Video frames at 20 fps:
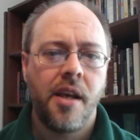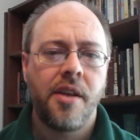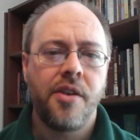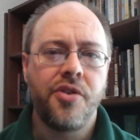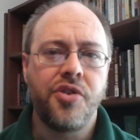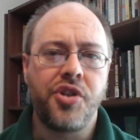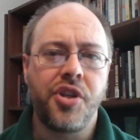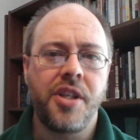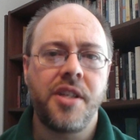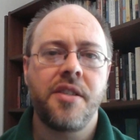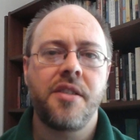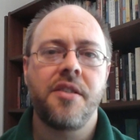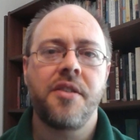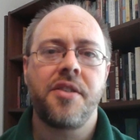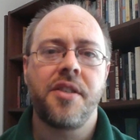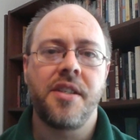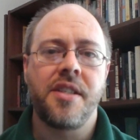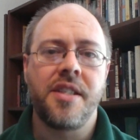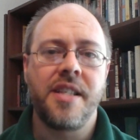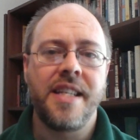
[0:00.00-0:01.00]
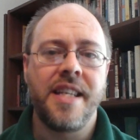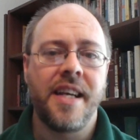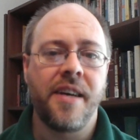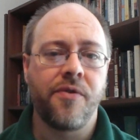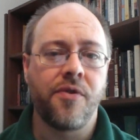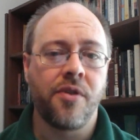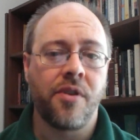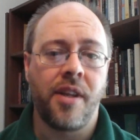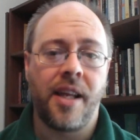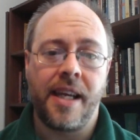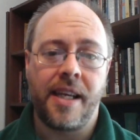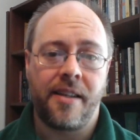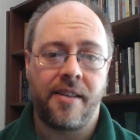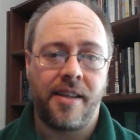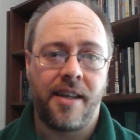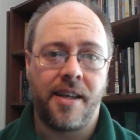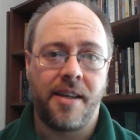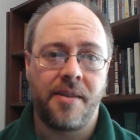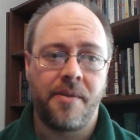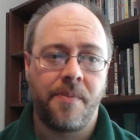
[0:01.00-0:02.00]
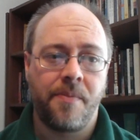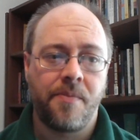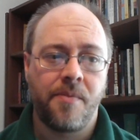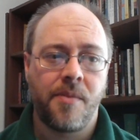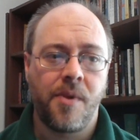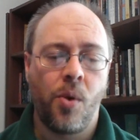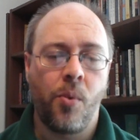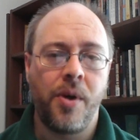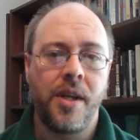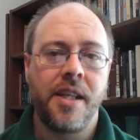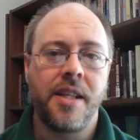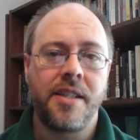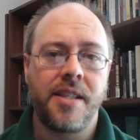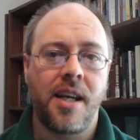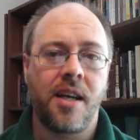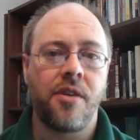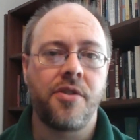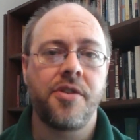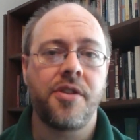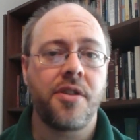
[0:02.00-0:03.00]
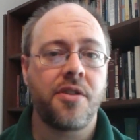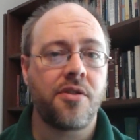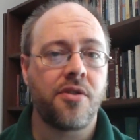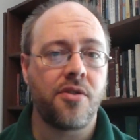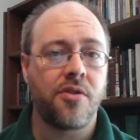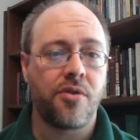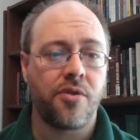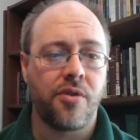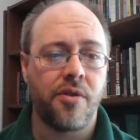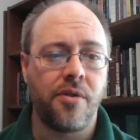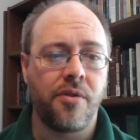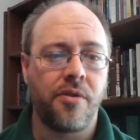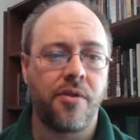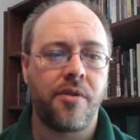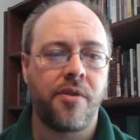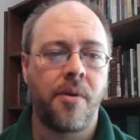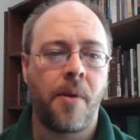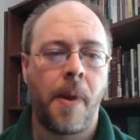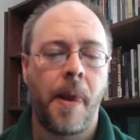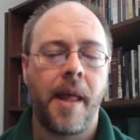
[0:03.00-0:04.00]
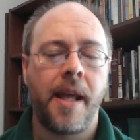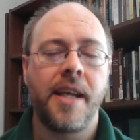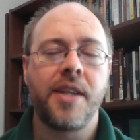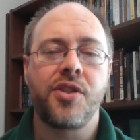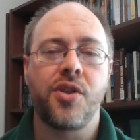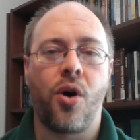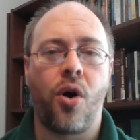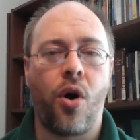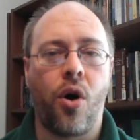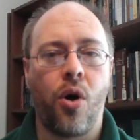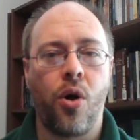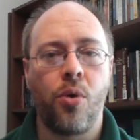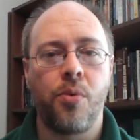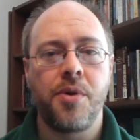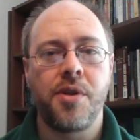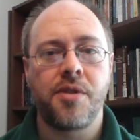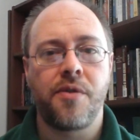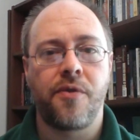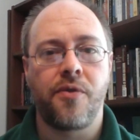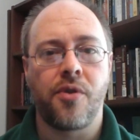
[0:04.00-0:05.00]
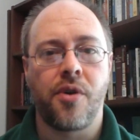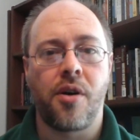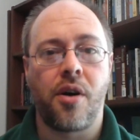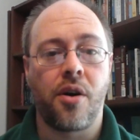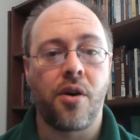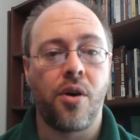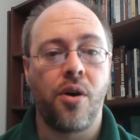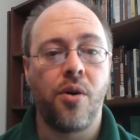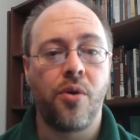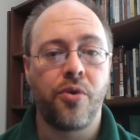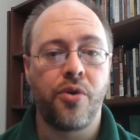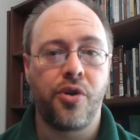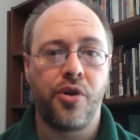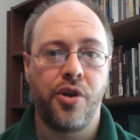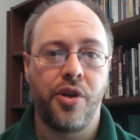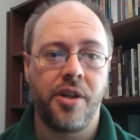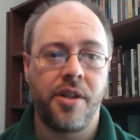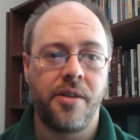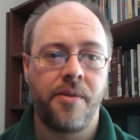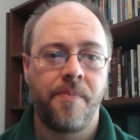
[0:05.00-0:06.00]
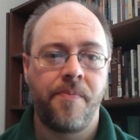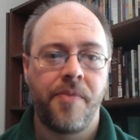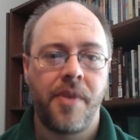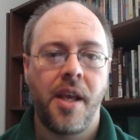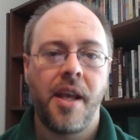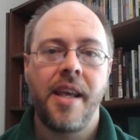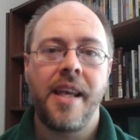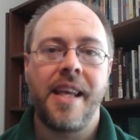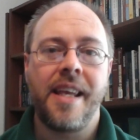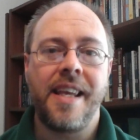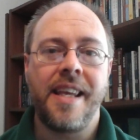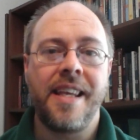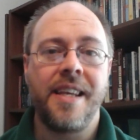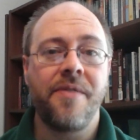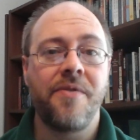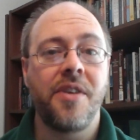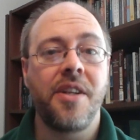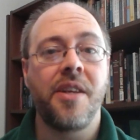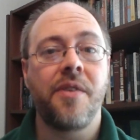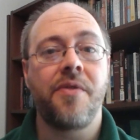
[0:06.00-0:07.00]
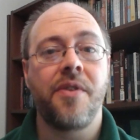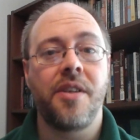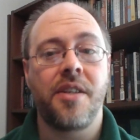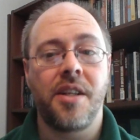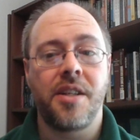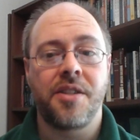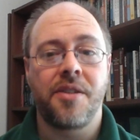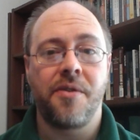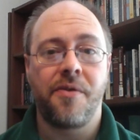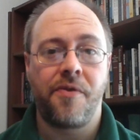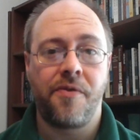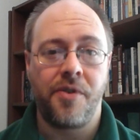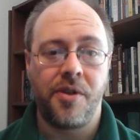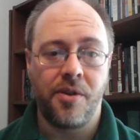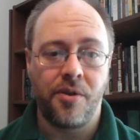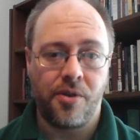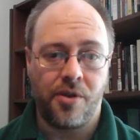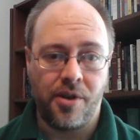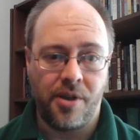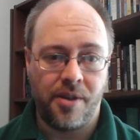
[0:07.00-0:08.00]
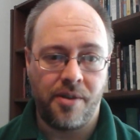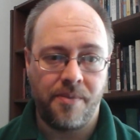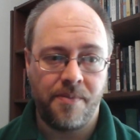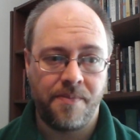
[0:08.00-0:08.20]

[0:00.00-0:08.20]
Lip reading: Jesus is never like that. When he tells us the truth, it's always for our own good, even if it doesn't feel good.